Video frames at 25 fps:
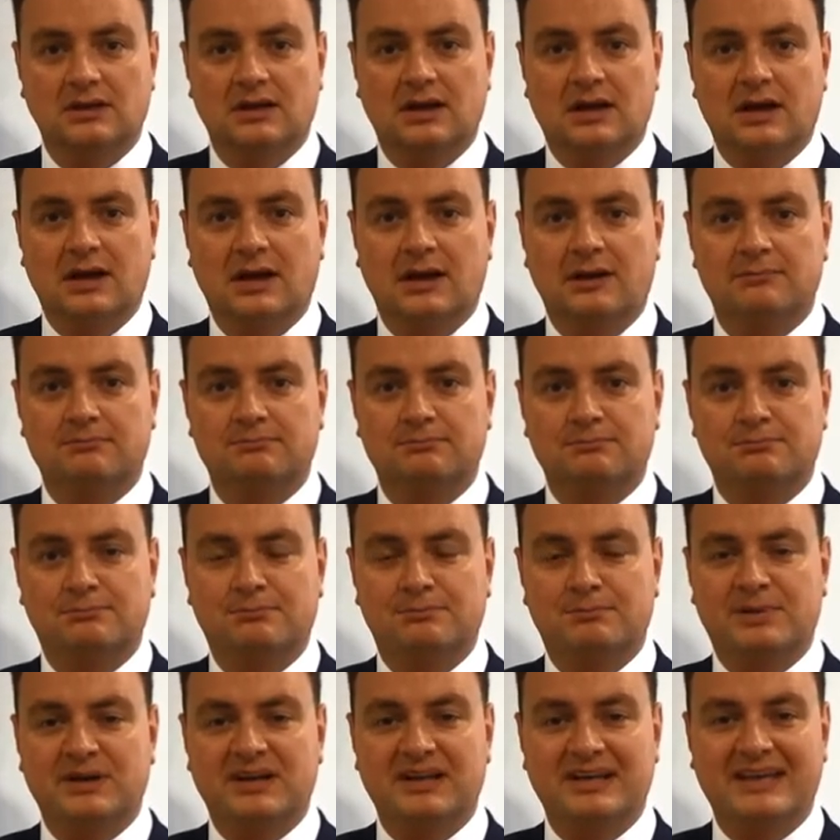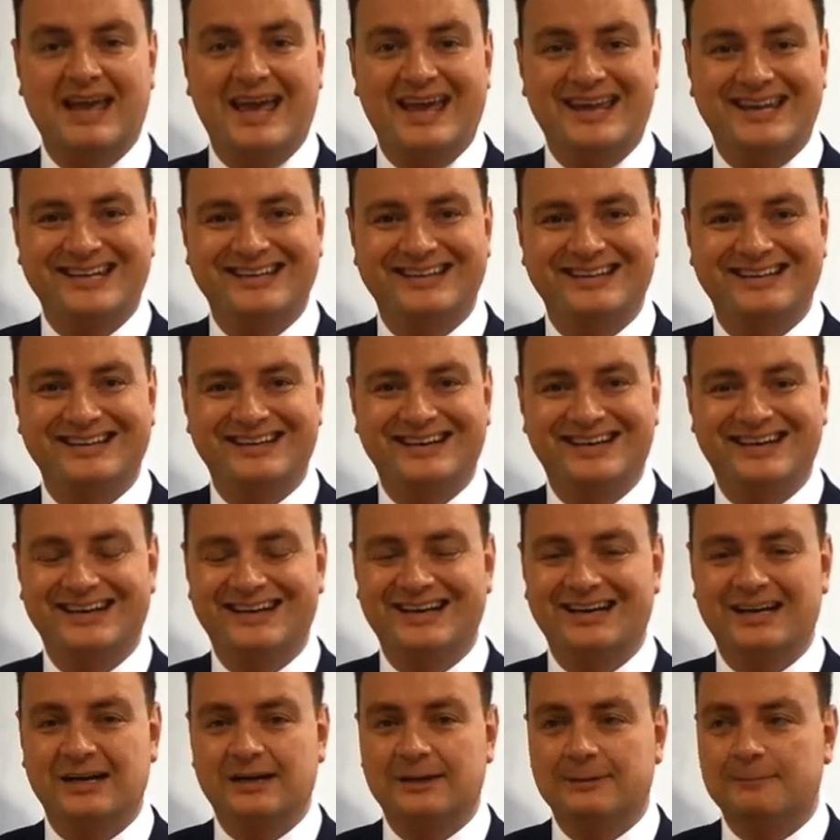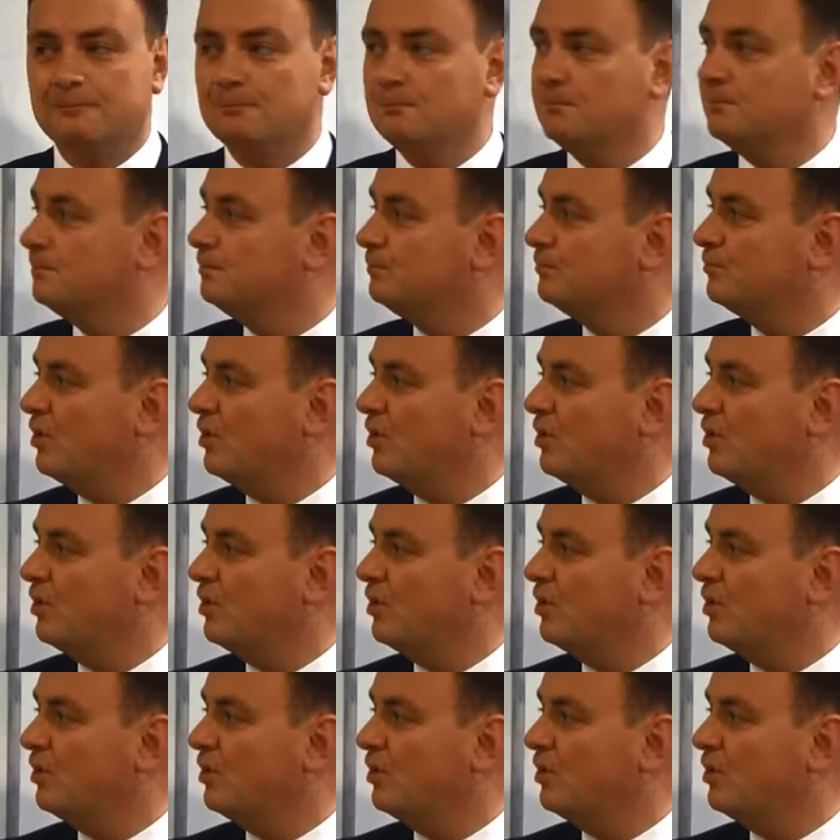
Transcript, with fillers: Uh, but again, um,